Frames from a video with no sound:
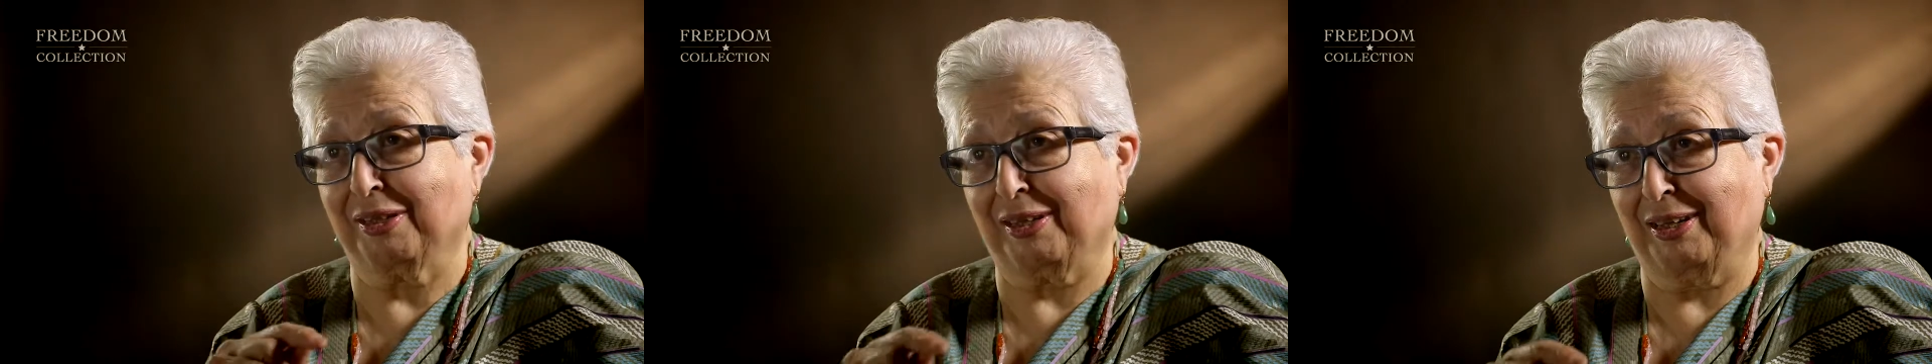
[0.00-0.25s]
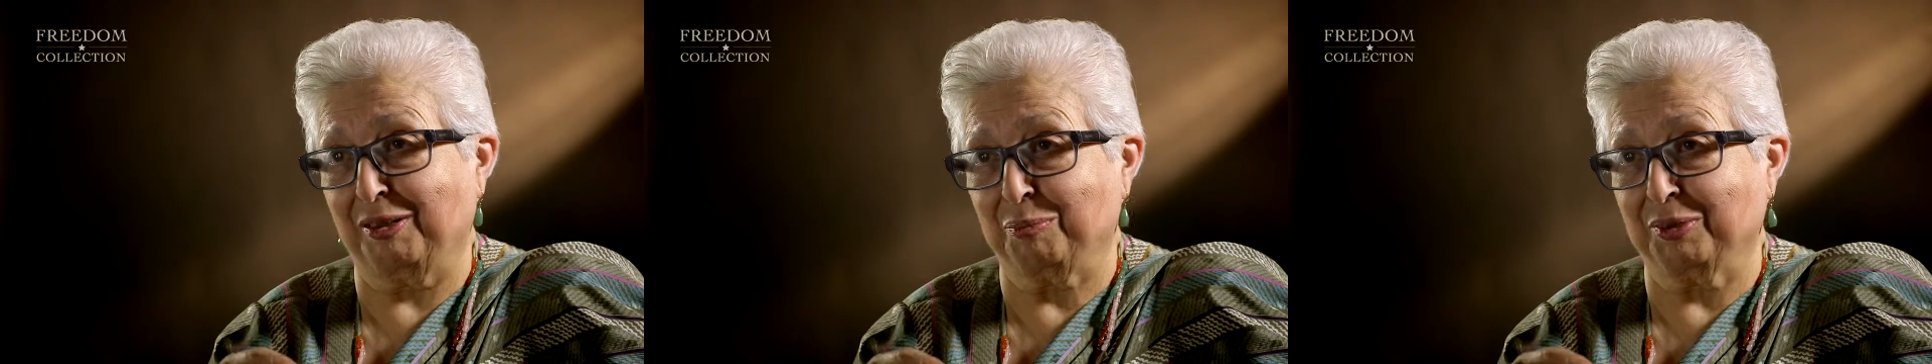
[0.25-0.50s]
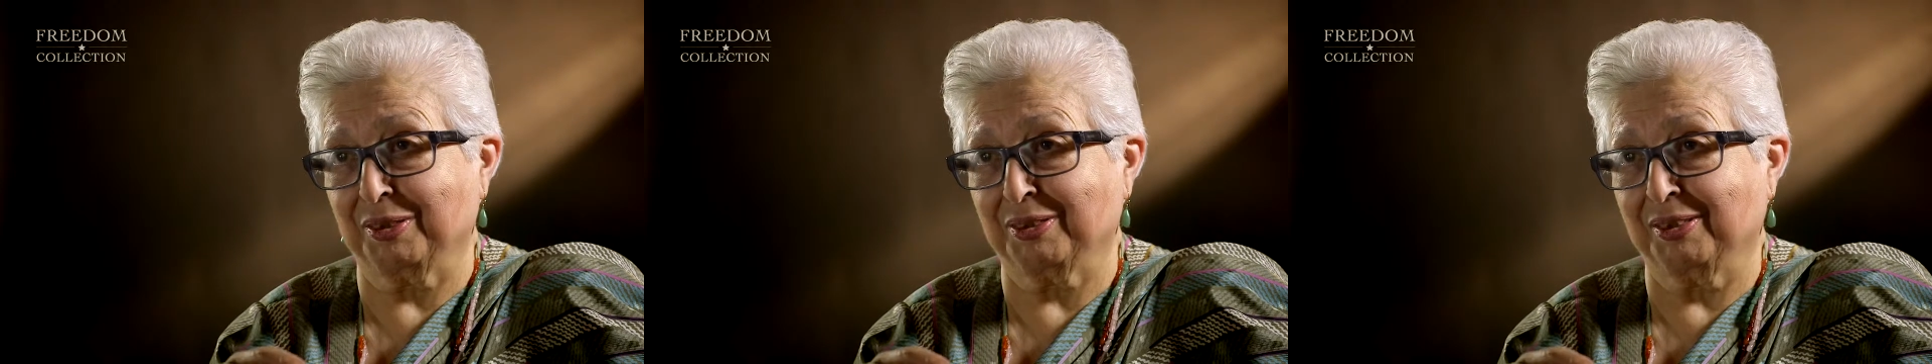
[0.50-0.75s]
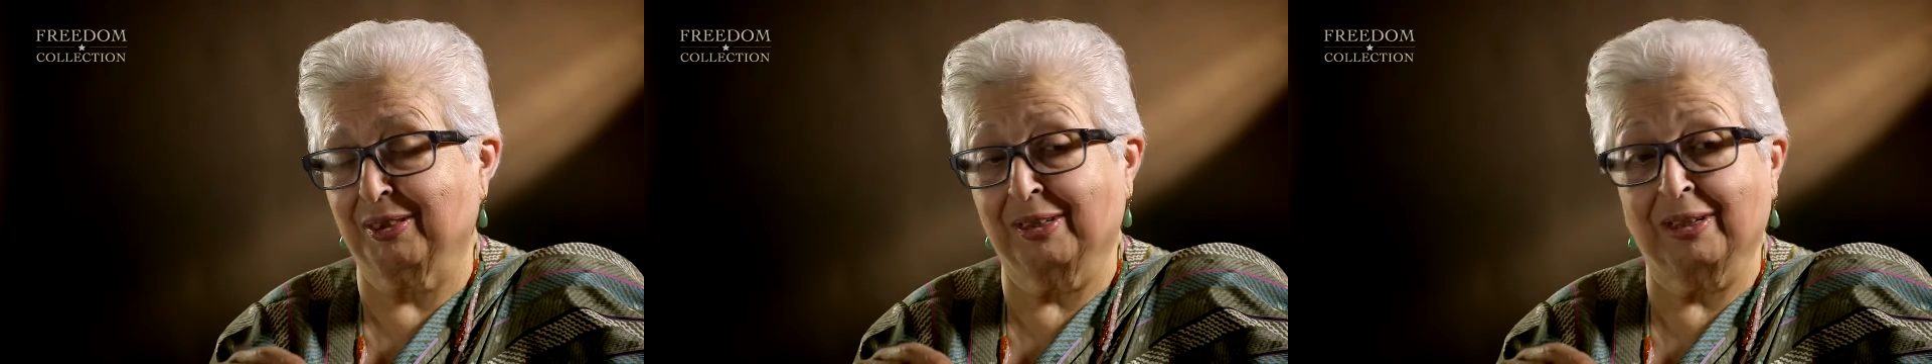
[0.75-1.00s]
climate.
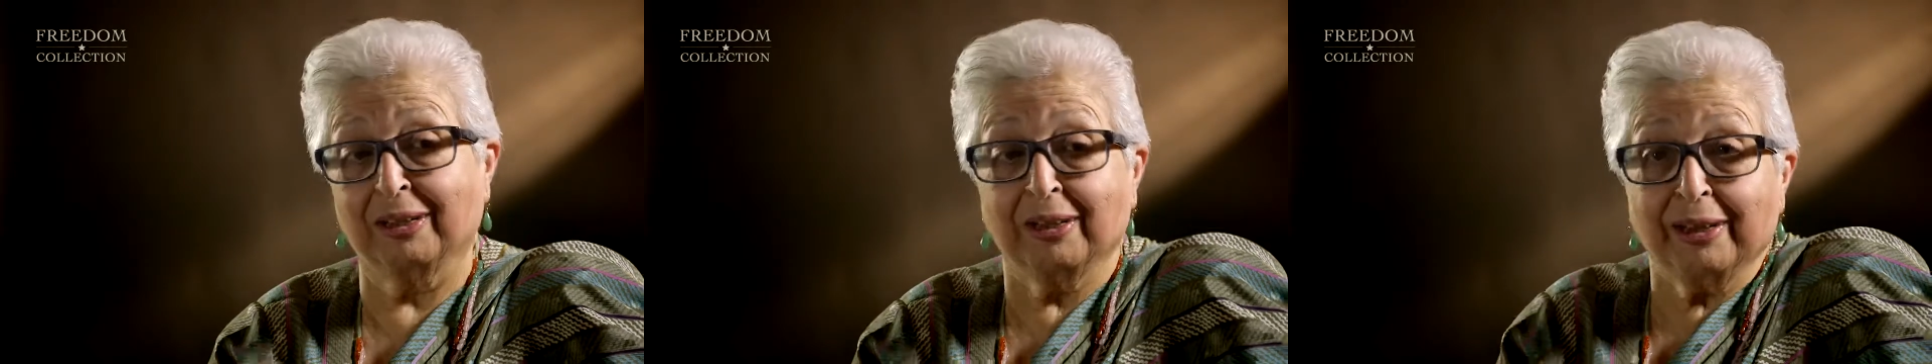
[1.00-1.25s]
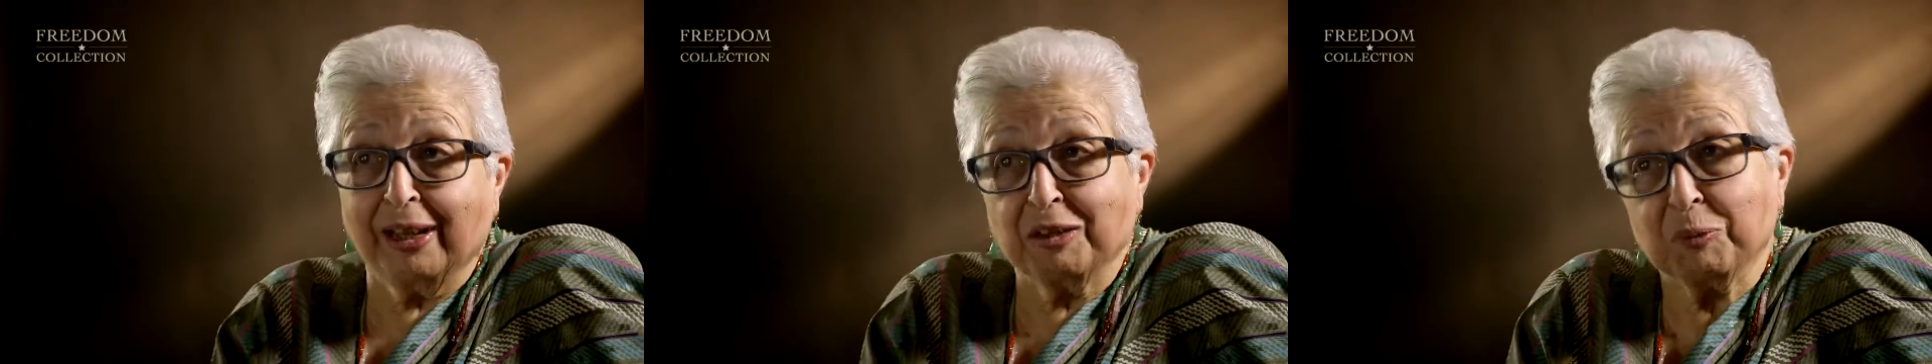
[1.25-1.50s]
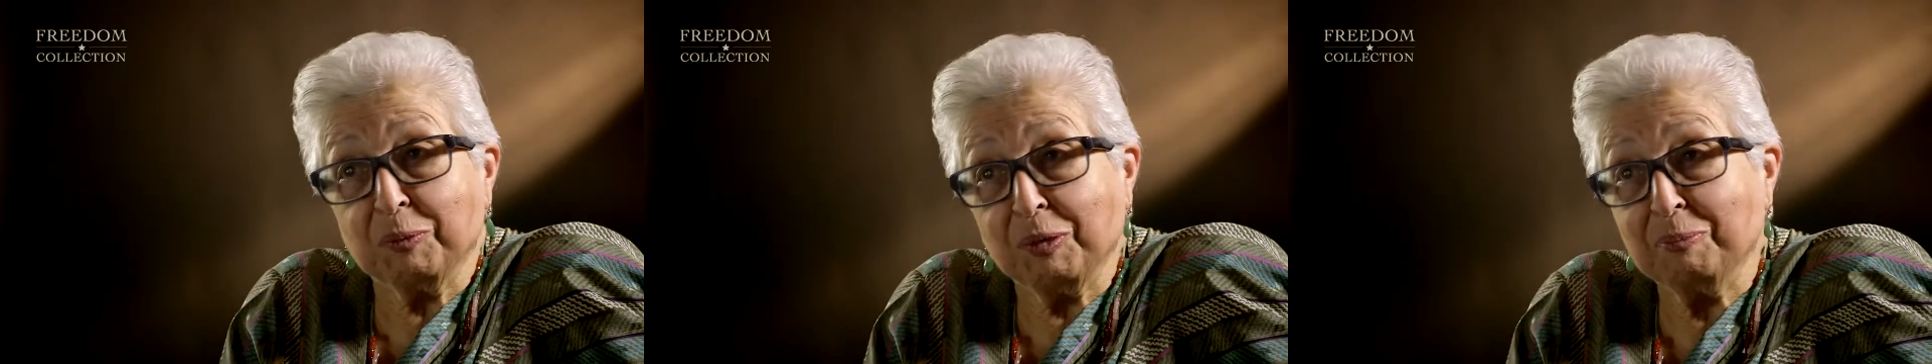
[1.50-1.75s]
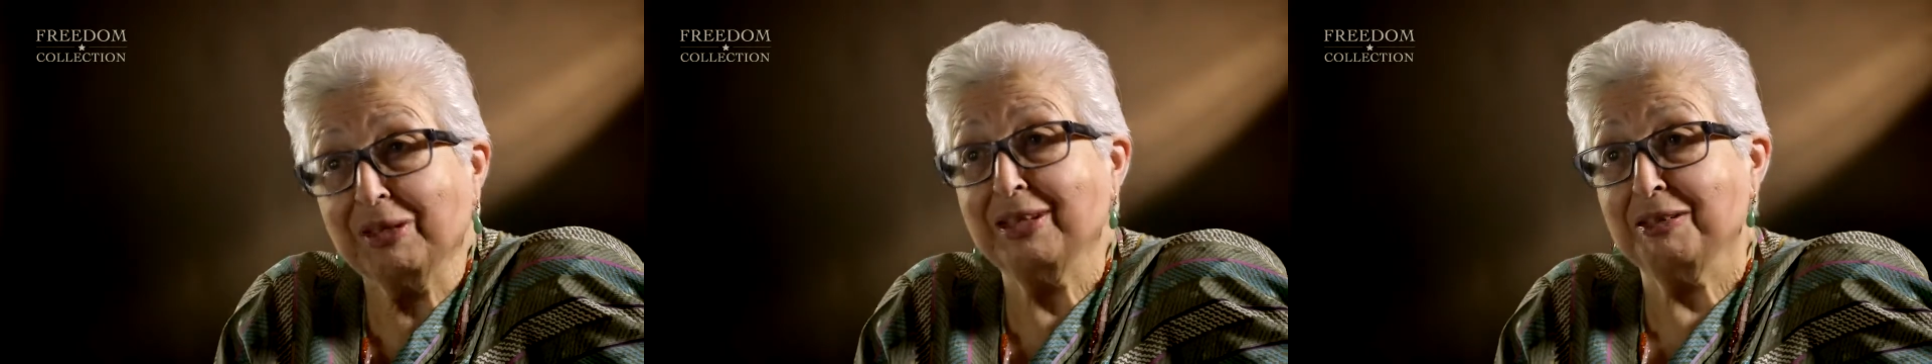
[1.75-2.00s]
And we were
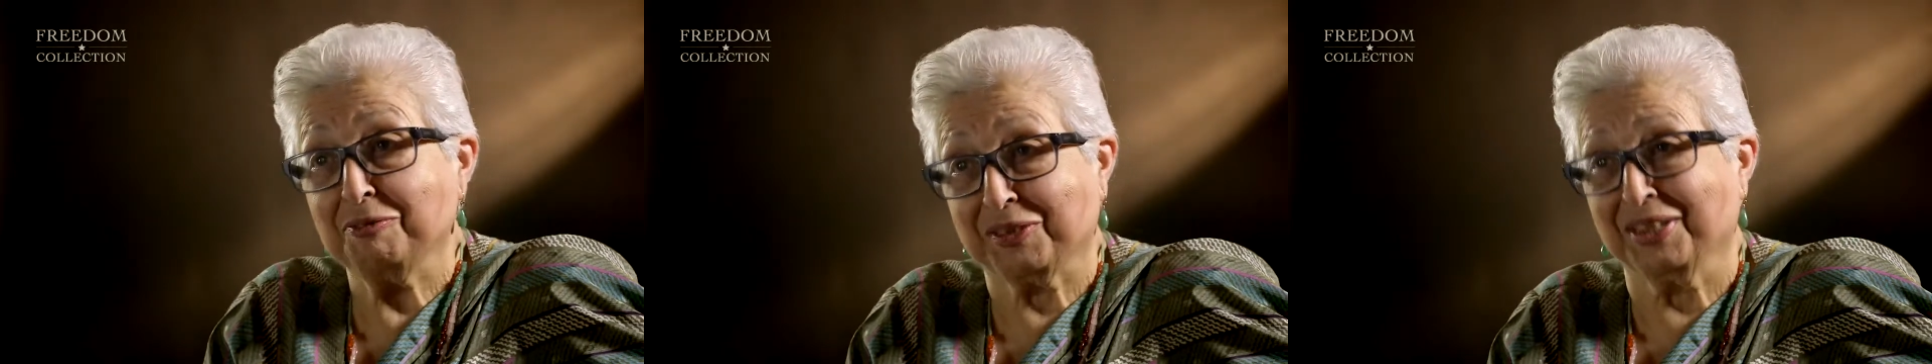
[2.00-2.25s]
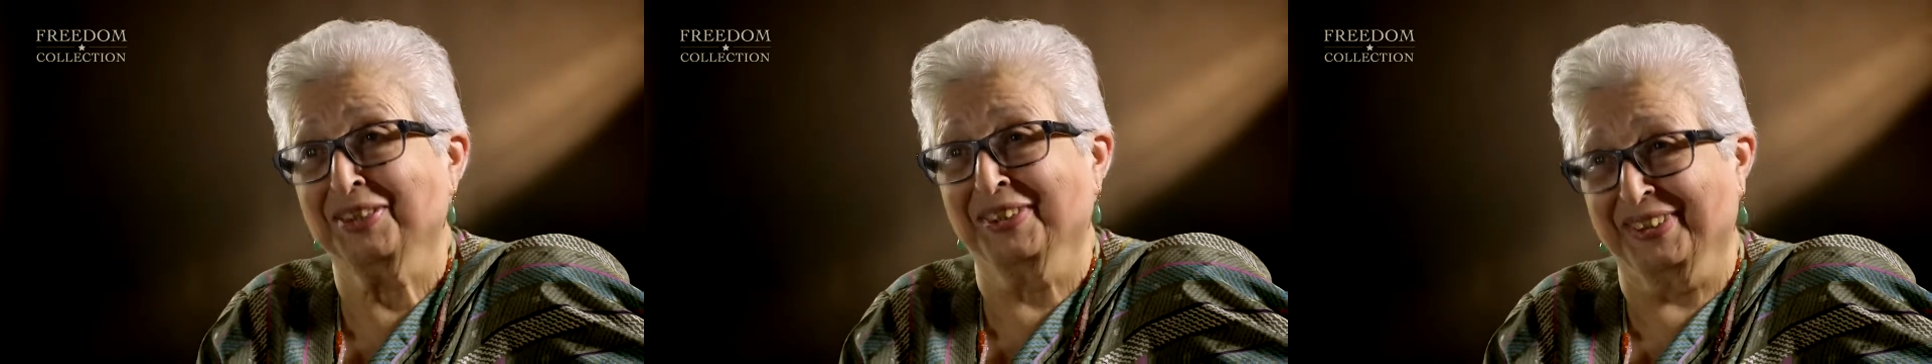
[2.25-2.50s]
believed.